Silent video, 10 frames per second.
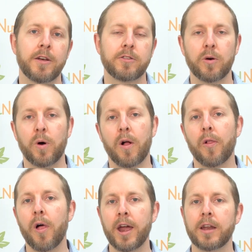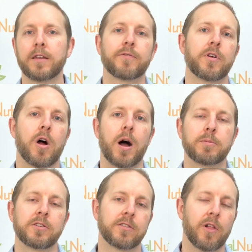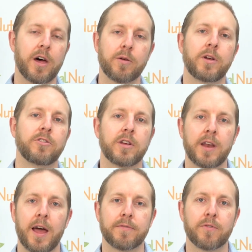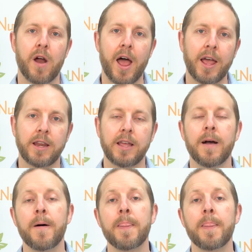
So a lot of different options, a lot of ways you can have variety.